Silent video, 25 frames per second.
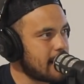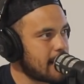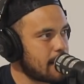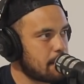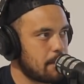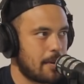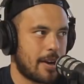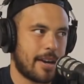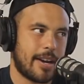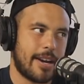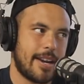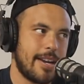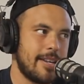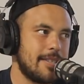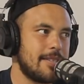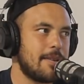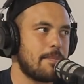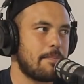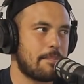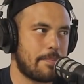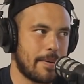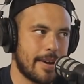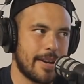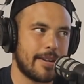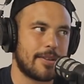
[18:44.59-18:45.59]
Bro, he's a
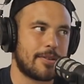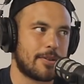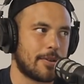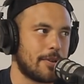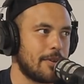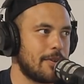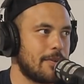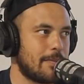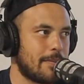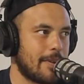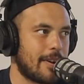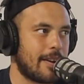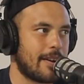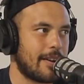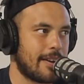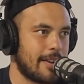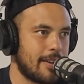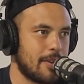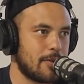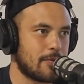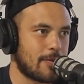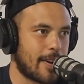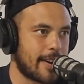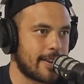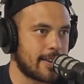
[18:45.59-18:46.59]
big dude, bro. And
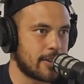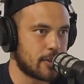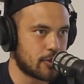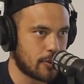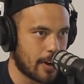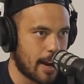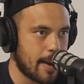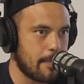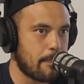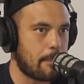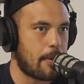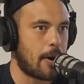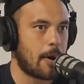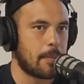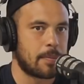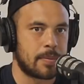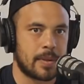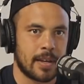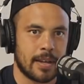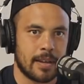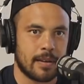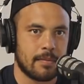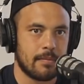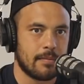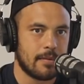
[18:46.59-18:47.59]
you're running straight, popped
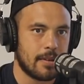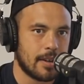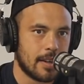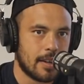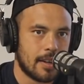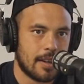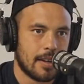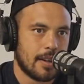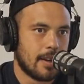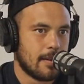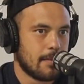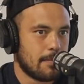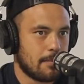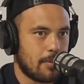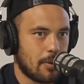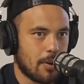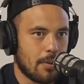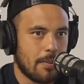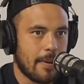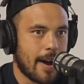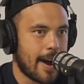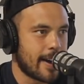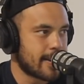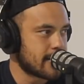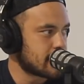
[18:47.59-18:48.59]
him. Poor
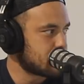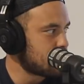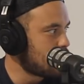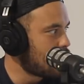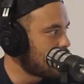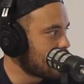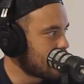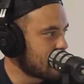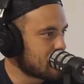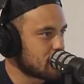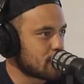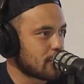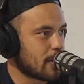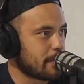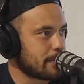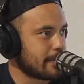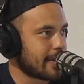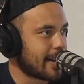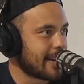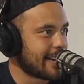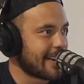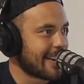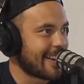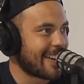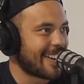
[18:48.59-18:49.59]
Marcus Boy got dropped
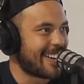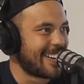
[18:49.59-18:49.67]
under.